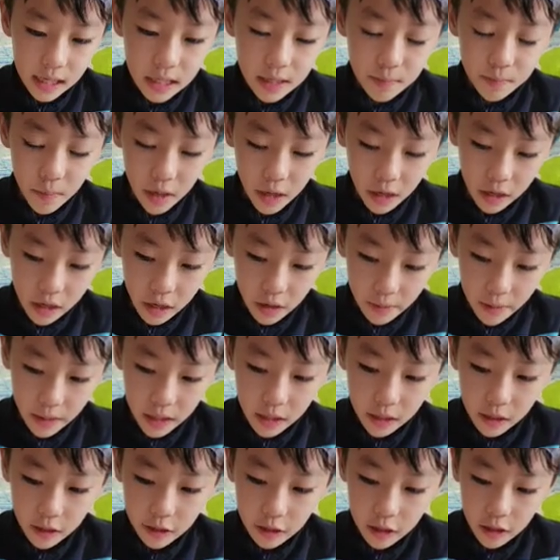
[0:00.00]

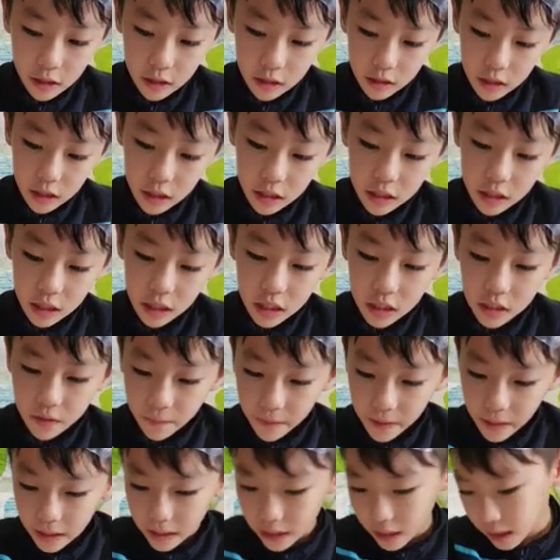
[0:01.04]
Mercury. This is
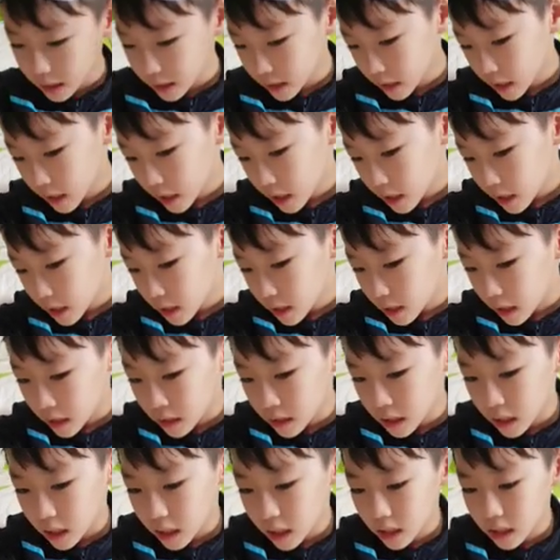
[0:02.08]
Venus.
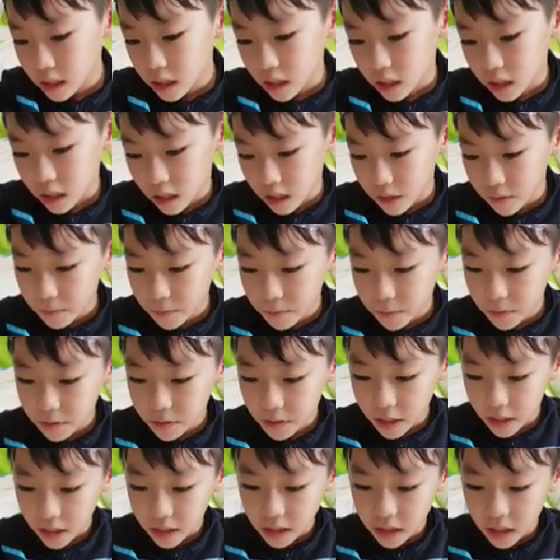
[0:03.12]
This is Earth.
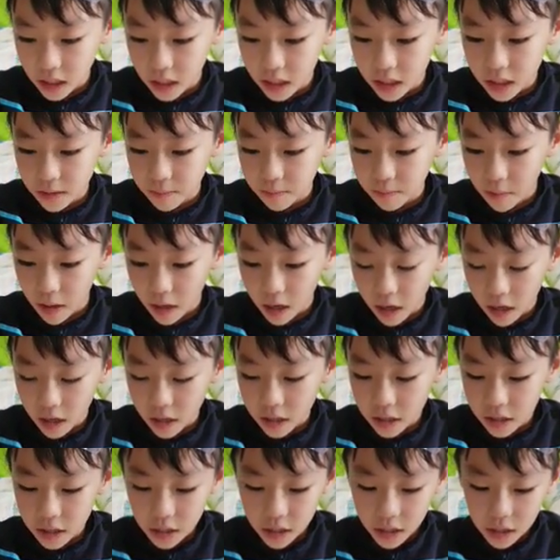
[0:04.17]
This is
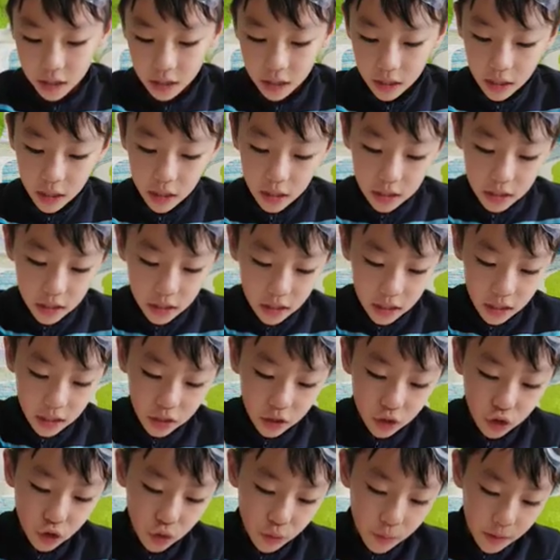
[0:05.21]
Mars. This
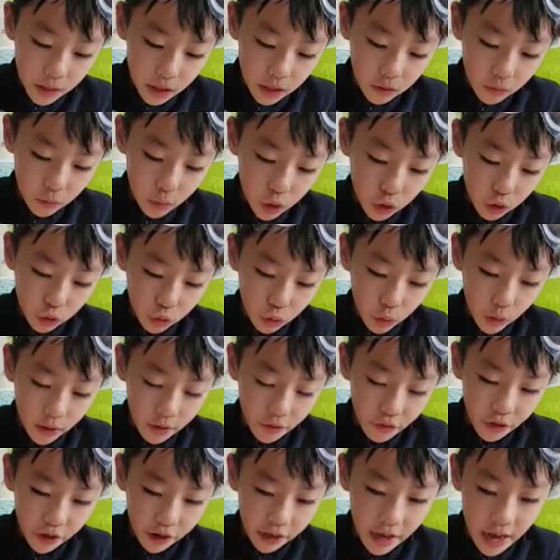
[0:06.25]
is Jupiter, which is one
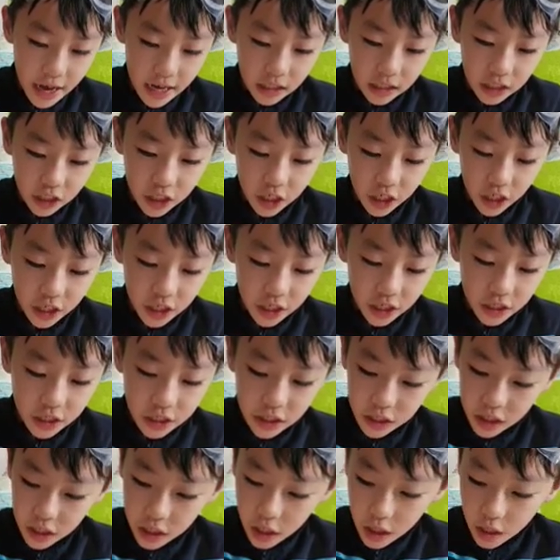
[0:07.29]
of the gas
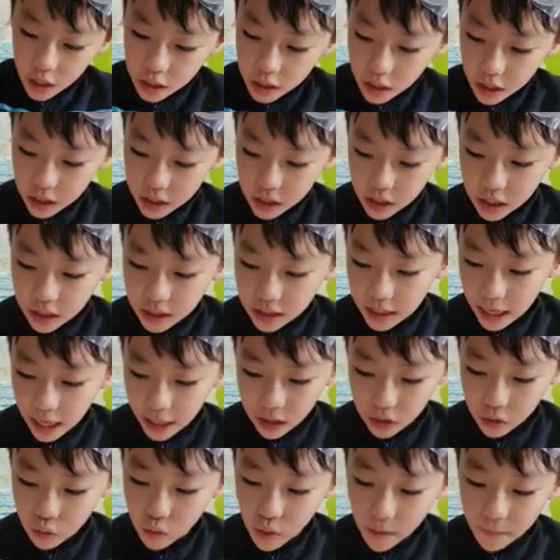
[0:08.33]
giants. This is
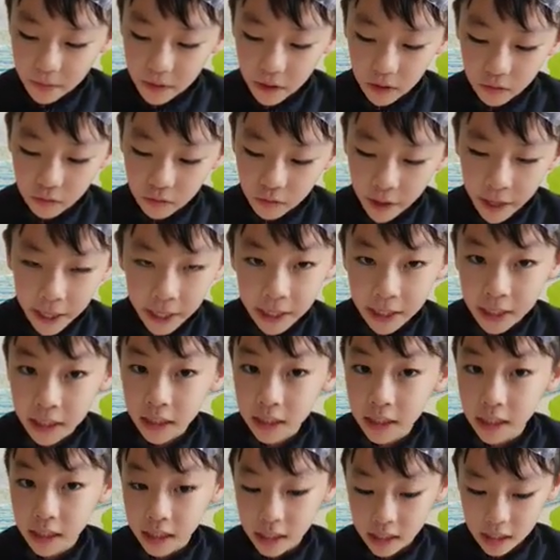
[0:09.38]
Saturn with the
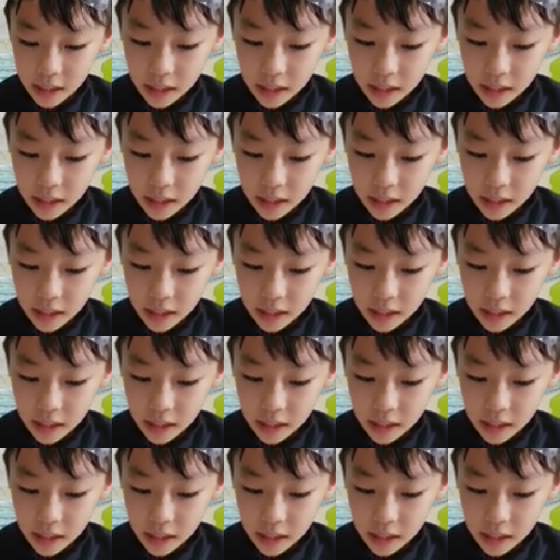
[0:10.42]
rings.